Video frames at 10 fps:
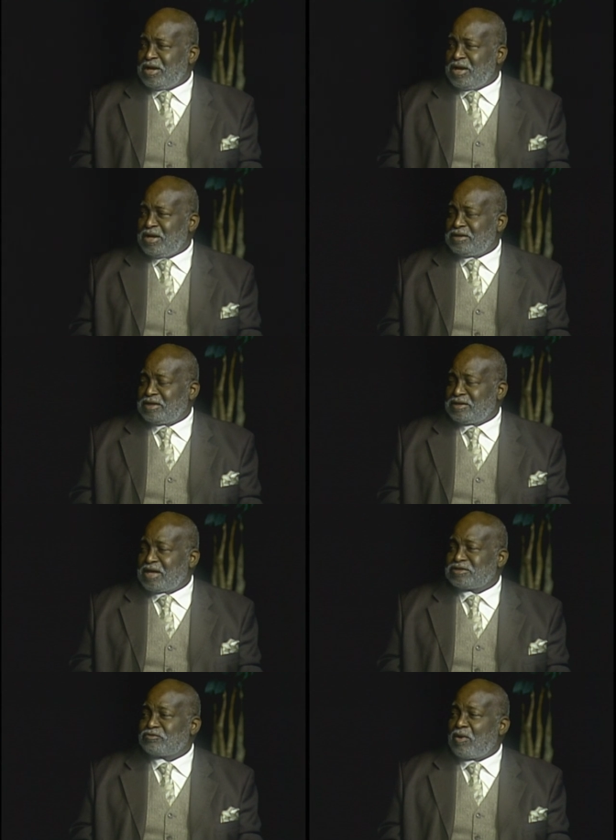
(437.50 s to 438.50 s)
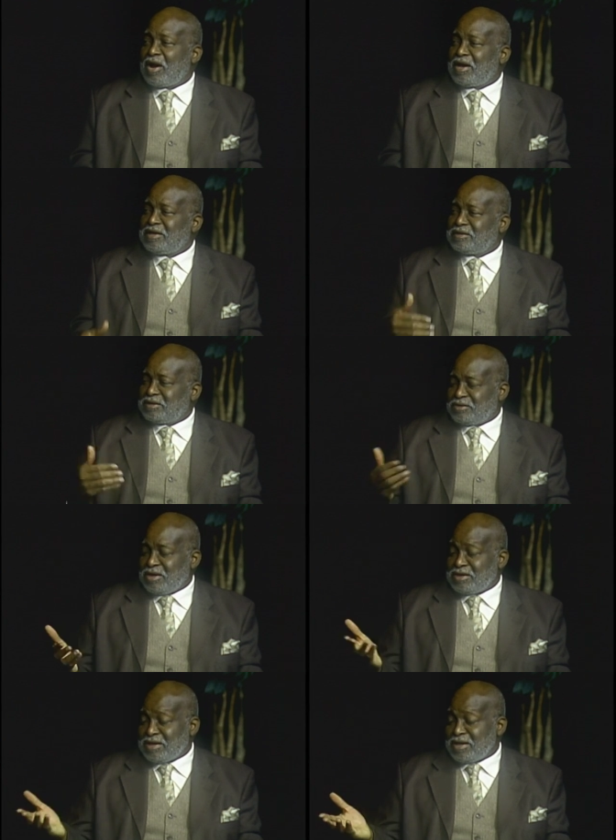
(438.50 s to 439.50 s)
and and that's why you know
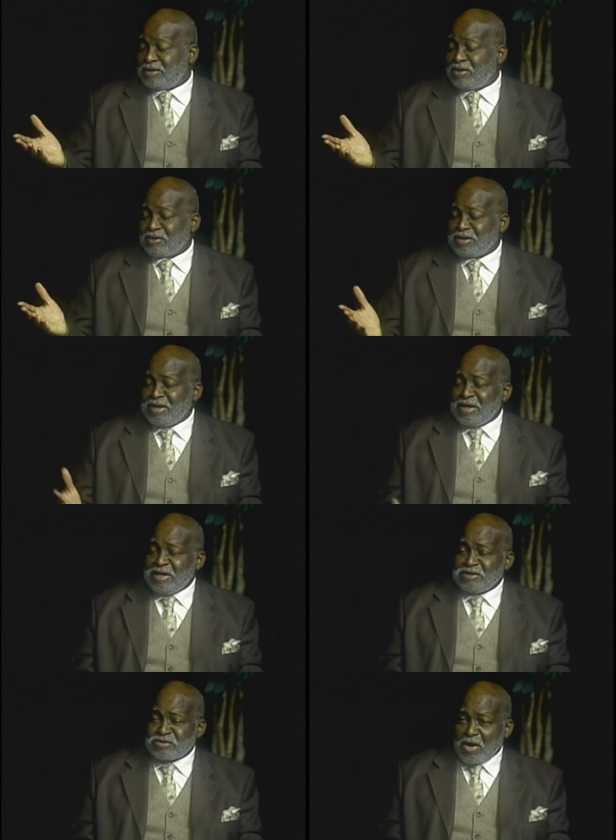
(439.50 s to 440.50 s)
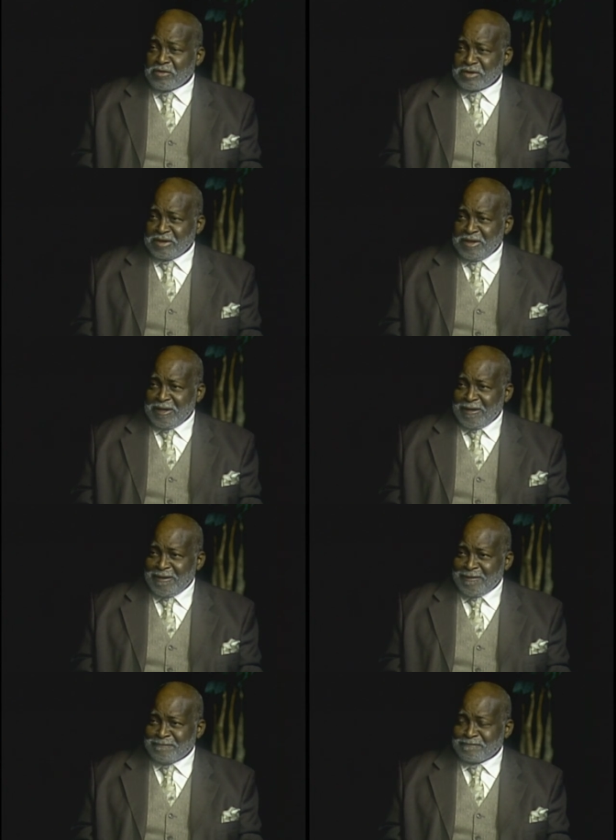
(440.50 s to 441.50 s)
and, and, and look Historically,
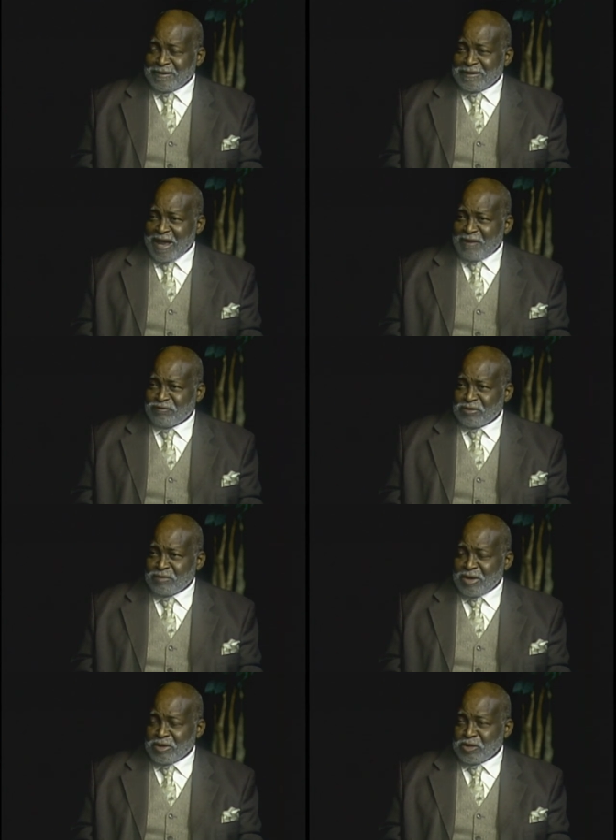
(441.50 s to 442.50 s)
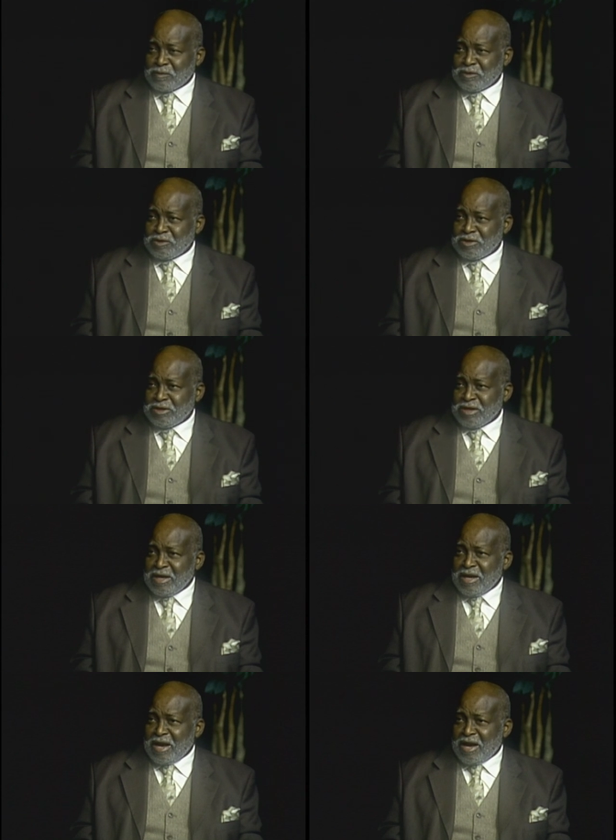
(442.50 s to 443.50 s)
um, in the African American community,
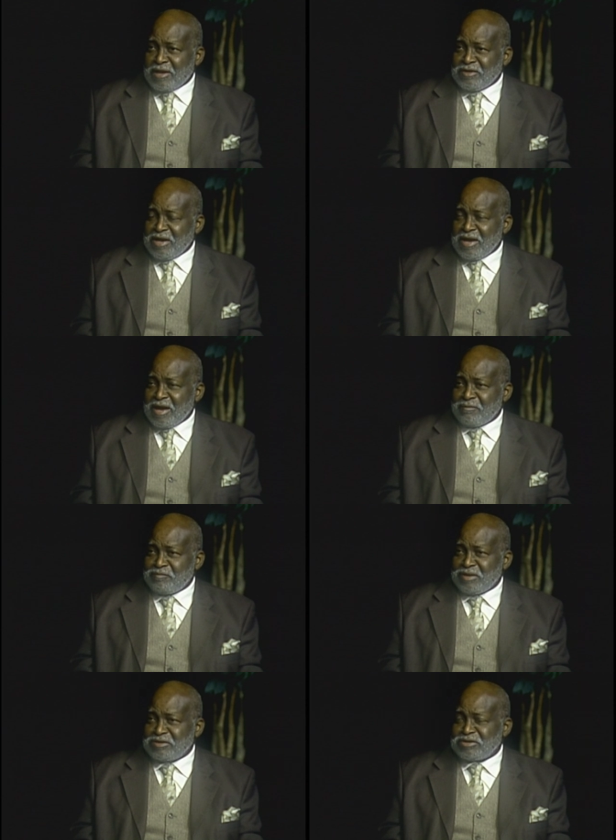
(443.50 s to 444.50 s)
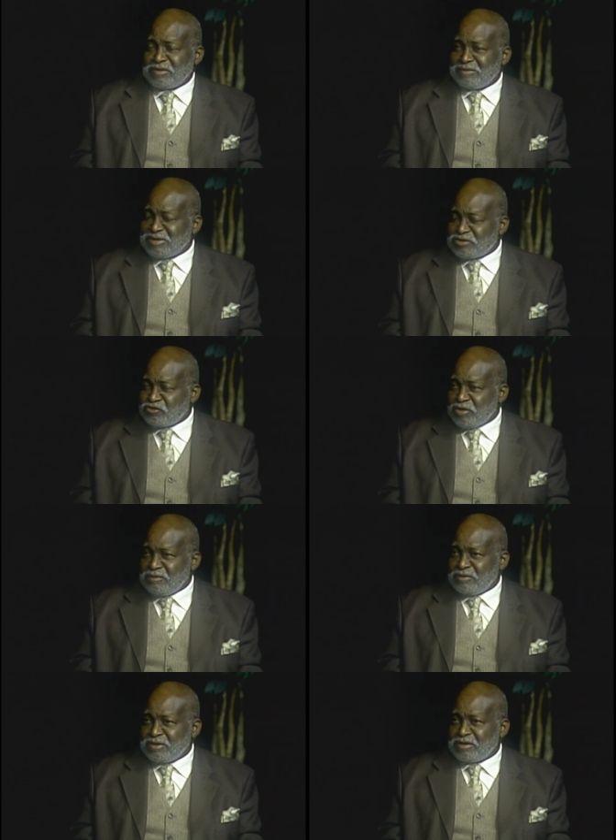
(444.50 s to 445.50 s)
uh, there have been some
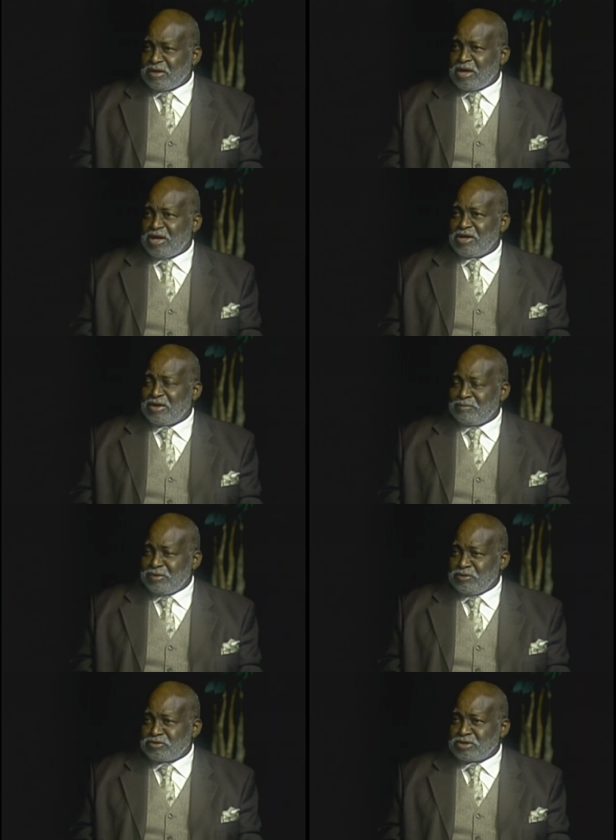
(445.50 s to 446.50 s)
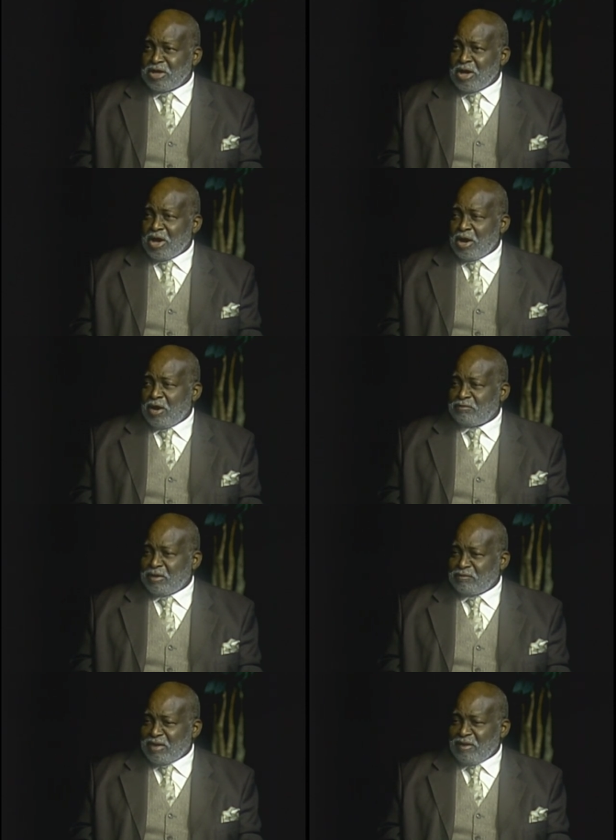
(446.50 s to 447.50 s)
mistreatment and abuse mm-hmm. of,
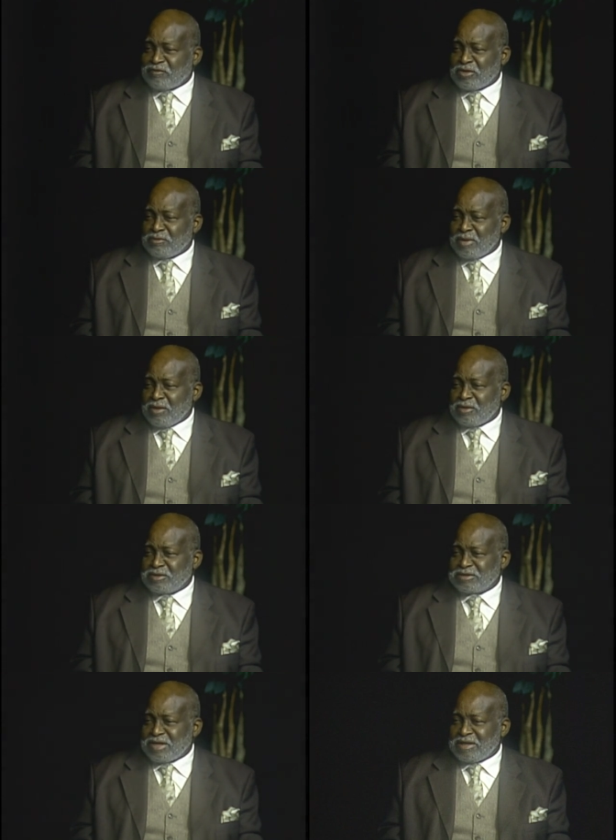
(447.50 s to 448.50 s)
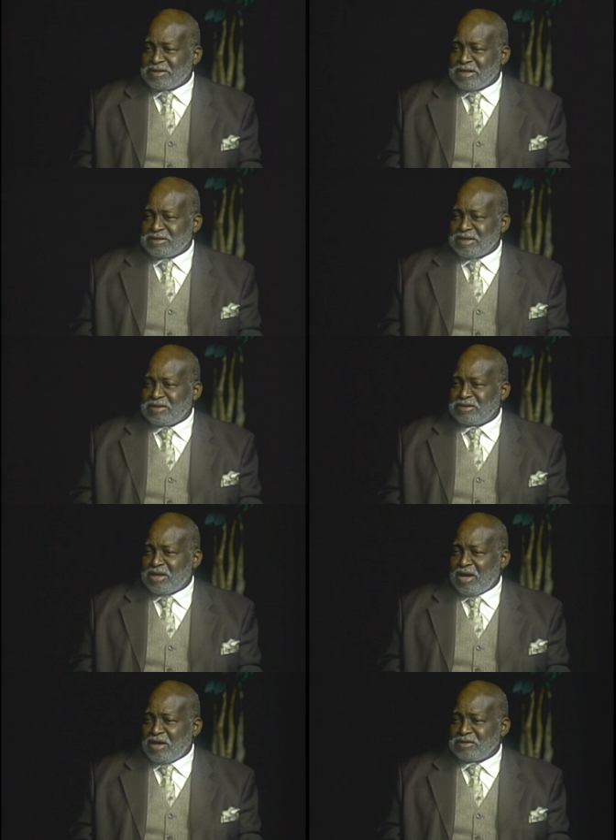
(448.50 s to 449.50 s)
of, African Americans in, in, in
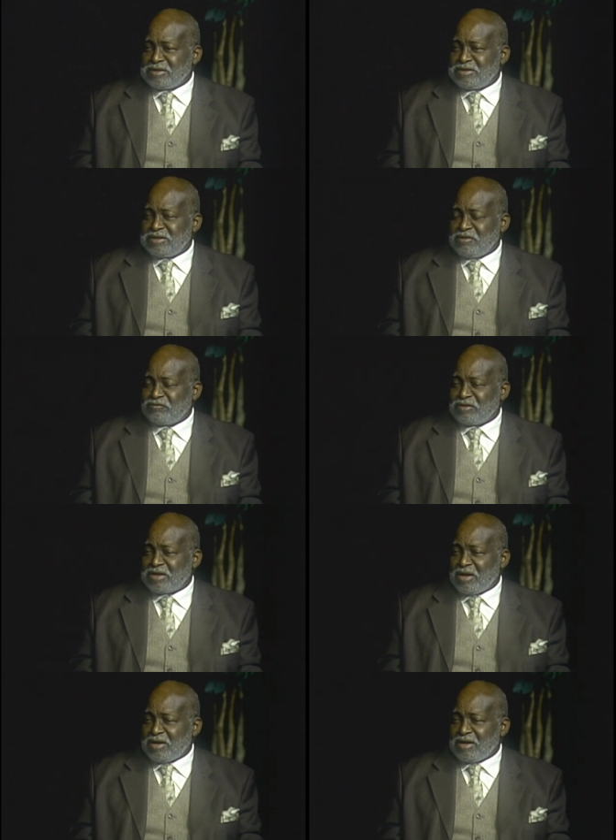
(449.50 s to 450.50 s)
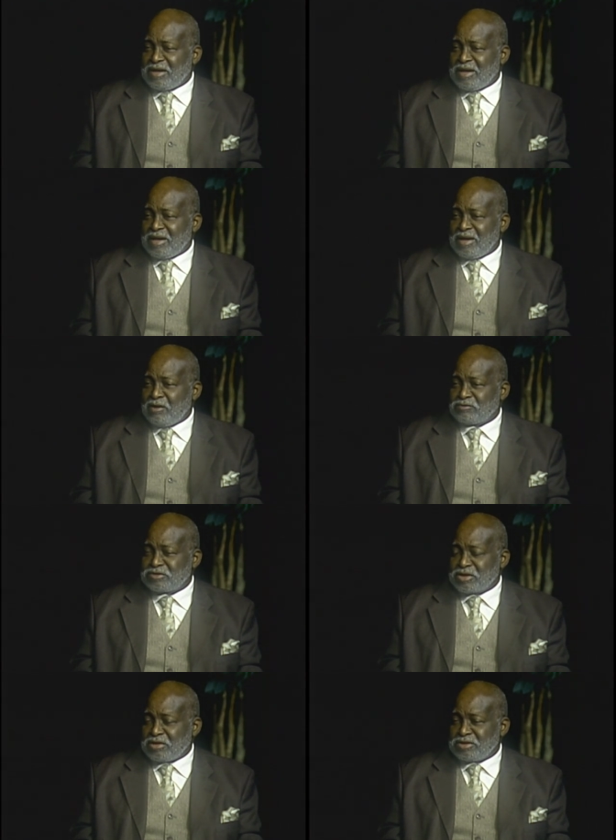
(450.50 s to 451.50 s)
uh, different uh, health
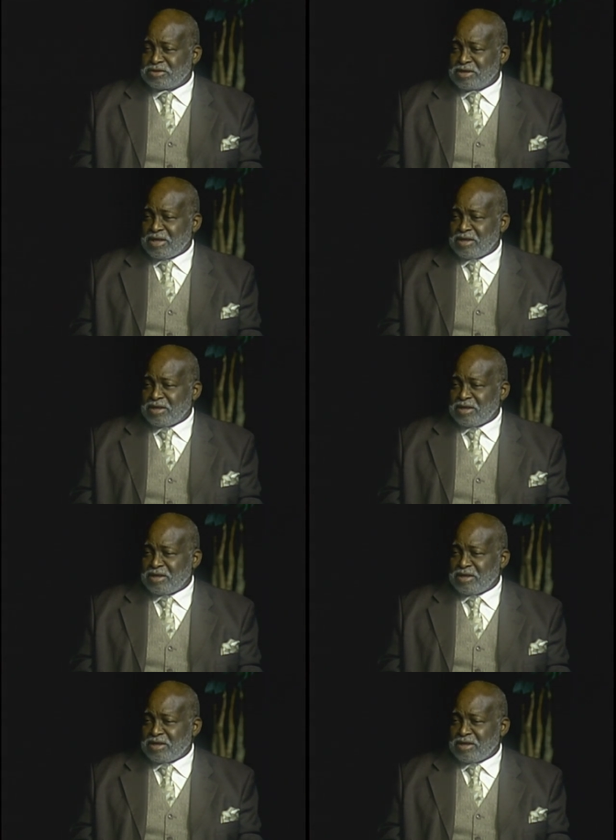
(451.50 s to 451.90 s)
studies and,